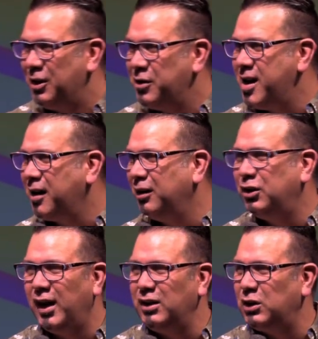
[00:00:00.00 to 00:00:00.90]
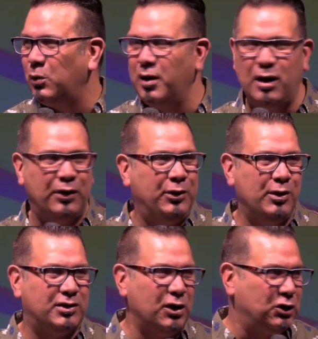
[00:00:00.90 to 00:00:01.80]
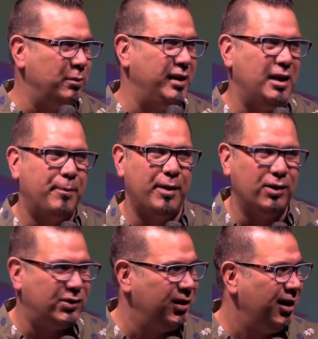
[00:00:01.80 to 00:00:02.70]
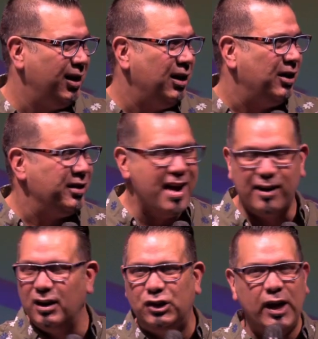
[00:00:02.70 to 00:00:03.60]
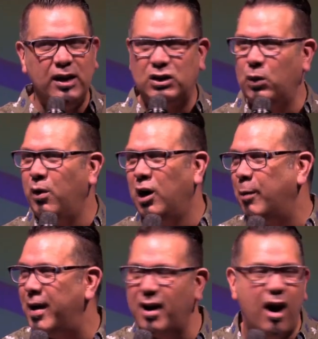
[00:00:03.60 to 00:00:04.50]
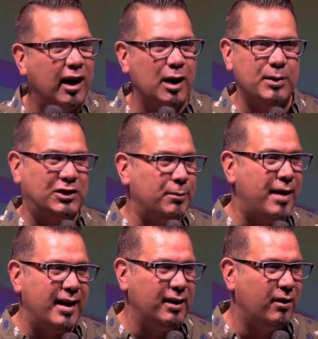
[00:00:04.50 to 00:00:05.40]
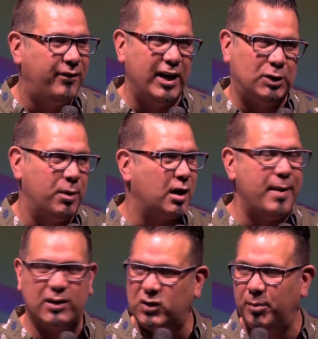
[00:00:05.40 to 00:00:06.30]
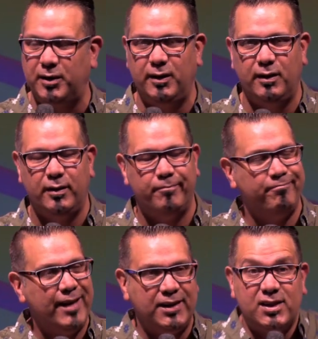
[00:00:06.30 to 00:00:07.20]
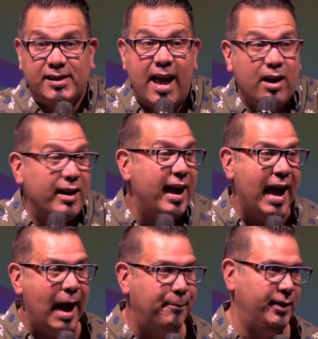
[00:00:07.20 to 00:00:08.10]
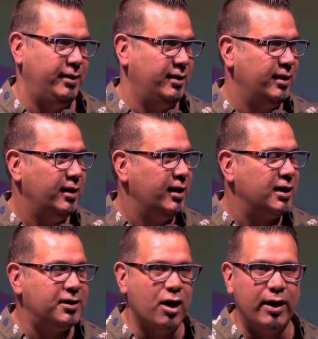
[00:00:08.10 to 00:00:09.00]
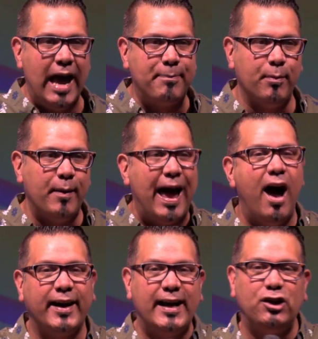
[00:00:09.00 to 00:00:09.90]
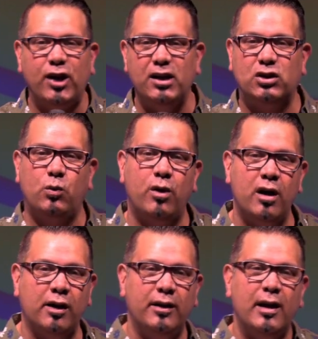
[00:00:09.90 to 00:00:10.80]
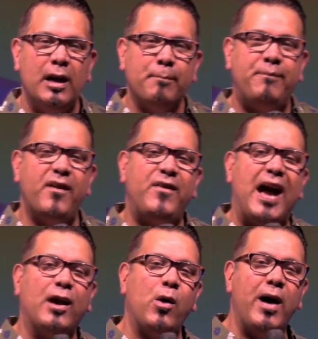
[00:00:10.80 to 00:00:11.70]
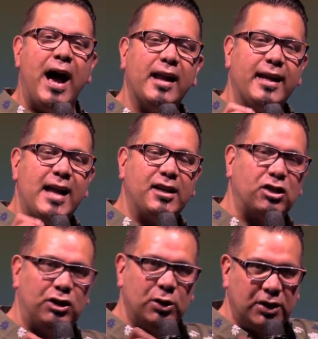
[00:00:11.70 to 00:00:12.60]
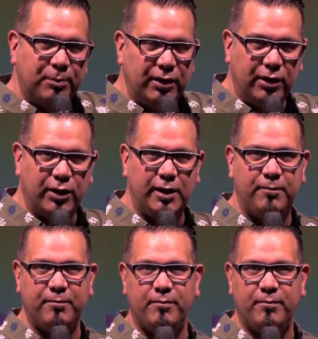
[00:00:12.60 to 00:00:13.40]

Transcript: You're not going to change the world through a social media post. You're not going to change the world by arguing with somebody on Facebook about something. It's just not going to happen. It's not going to happen. But how can I change the world if I go out and I just do something good?